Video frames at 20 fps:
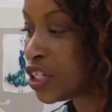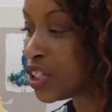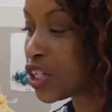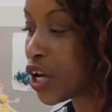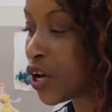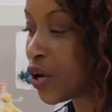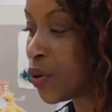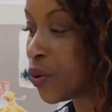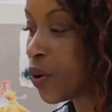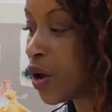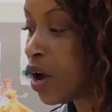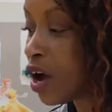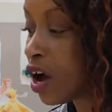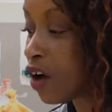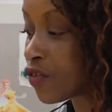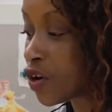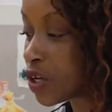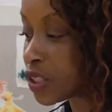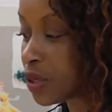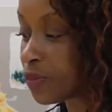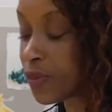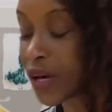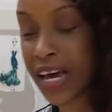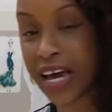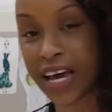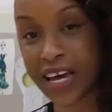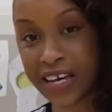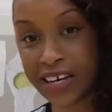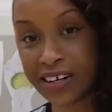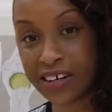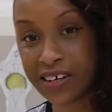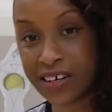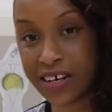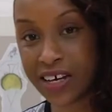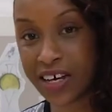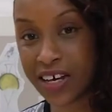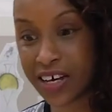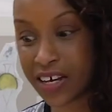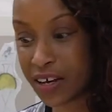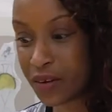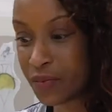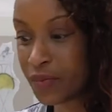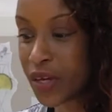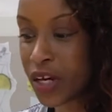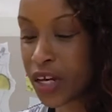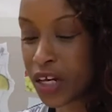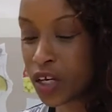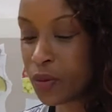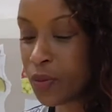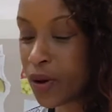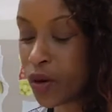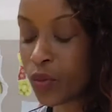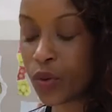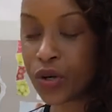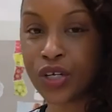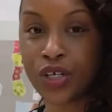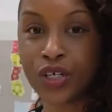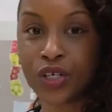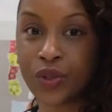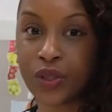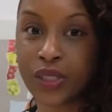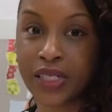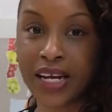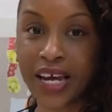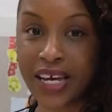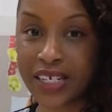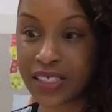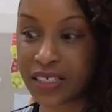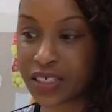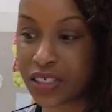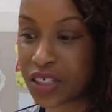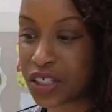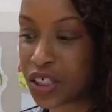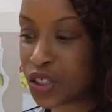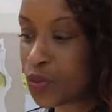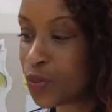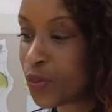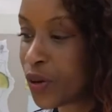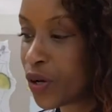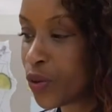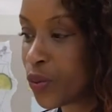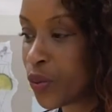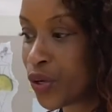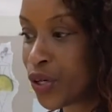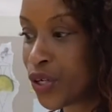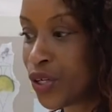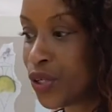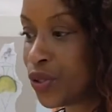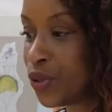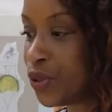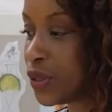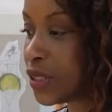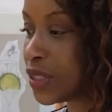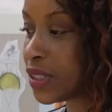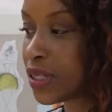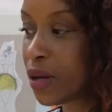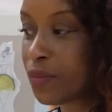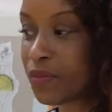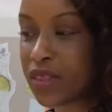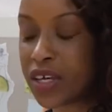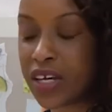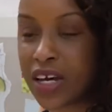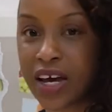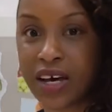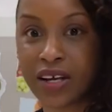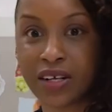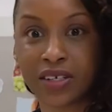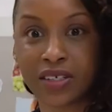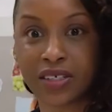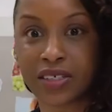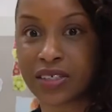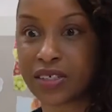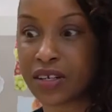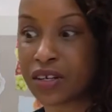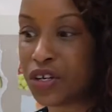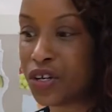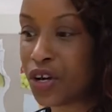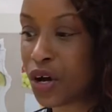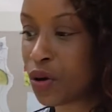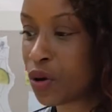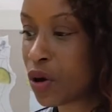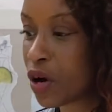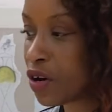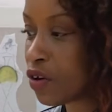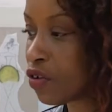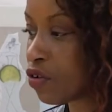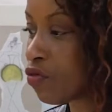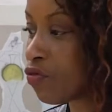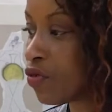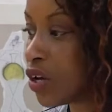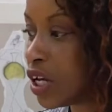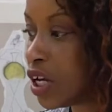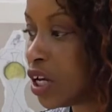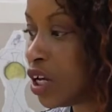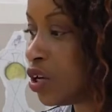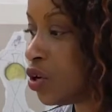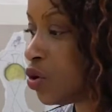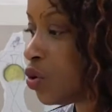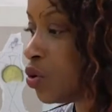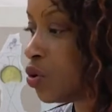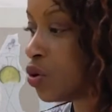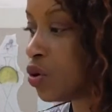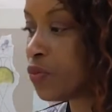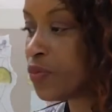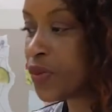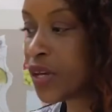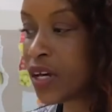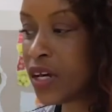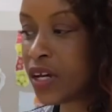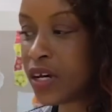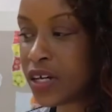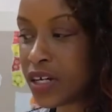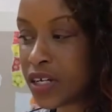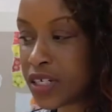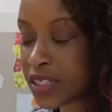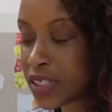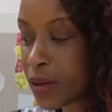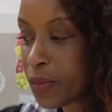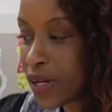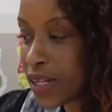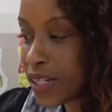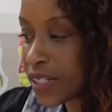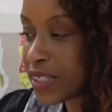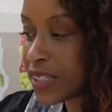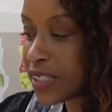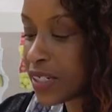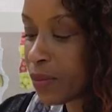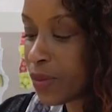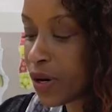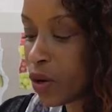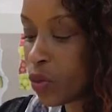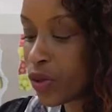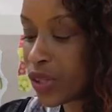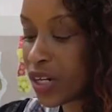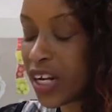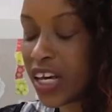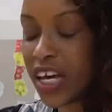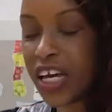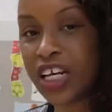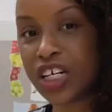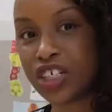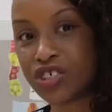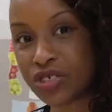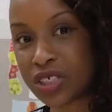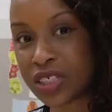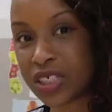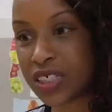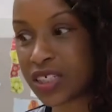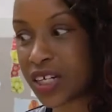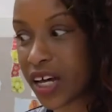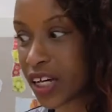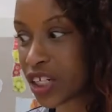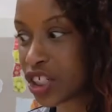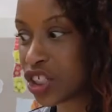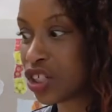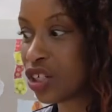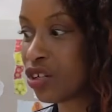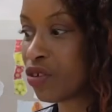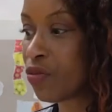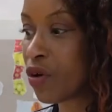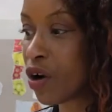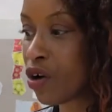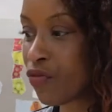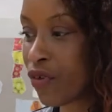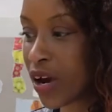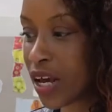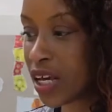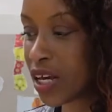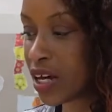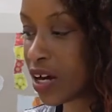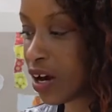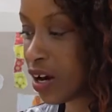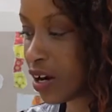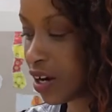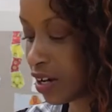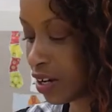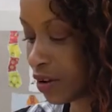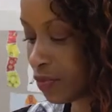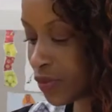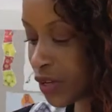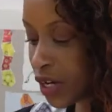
So I've got some kale here. You might want to use lettuce, you might want to use something else, you know, kind of green or something similar with an interesting texture, great colour.